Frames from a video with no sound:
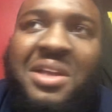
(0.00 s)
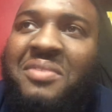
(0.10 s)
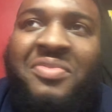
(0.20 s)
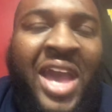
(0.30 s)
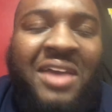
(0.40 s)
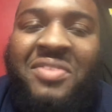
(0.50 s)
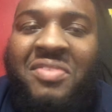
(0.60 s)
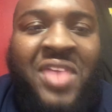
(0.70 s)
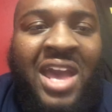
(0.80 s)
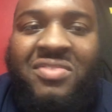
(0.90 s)

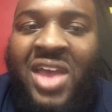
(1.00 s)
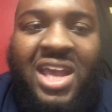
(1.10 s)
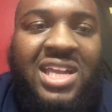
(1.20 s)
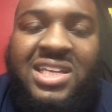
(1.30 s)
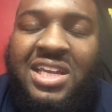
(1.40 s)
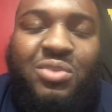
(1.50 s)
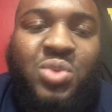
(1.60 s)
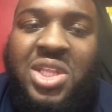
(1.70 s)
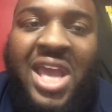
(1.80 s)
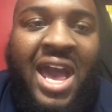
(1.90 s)
he didn't
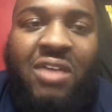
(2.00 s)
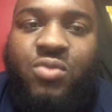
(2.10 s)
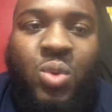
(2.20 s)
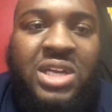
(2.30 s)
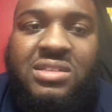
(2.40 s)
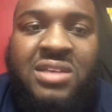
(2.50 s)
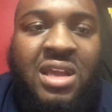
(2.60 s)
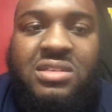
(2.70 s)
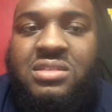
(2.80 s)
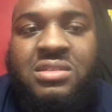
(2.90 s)
really have what it
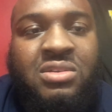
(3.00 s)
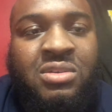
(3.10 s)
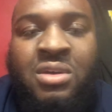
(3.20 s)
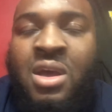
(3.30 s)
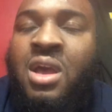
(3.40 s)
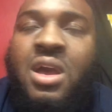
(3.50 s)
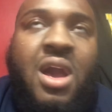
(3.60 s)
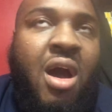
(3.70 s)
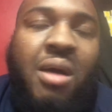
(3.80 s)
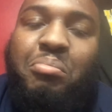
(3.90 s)
takes to
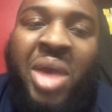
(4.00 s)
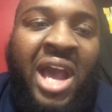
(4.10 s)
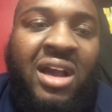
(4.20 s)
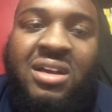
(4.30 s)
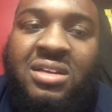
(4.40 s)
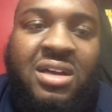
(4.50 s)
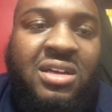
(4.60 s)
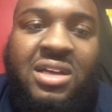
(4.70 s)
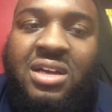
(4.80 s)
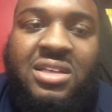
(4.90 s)
come back
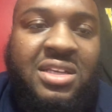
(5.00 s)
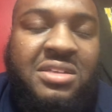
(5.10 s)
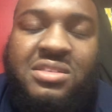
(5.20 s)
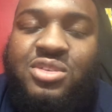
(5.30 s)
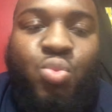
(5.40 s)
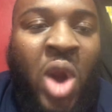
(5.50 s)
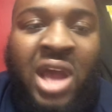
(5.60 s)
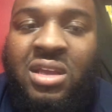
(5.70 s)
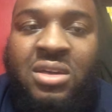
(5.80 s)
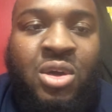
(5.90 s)
against
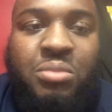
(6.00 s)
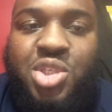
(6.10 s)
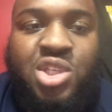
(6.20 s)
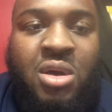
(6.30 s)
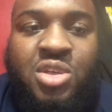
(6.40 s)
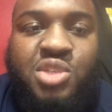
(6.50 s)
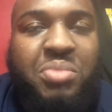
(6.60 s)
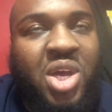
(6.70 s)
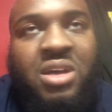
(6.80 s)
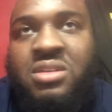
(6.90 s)
Ryan Upchurch.
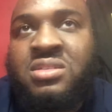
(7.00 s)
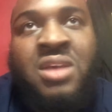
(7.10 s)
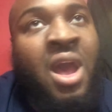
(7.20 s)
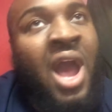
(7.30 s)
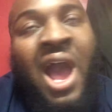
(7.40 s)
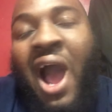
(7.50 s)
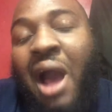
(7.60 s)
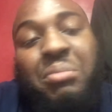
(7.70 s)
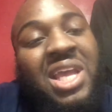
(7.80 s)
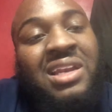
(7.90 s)
Because I
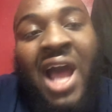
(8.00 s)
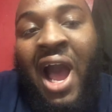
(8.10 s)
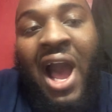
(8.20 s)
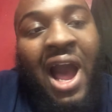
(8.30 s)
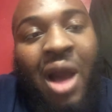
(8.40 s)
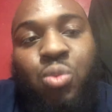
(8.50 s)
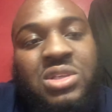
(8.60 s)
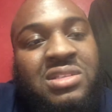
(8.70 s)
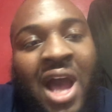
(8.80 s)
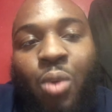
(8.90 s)
mean, I was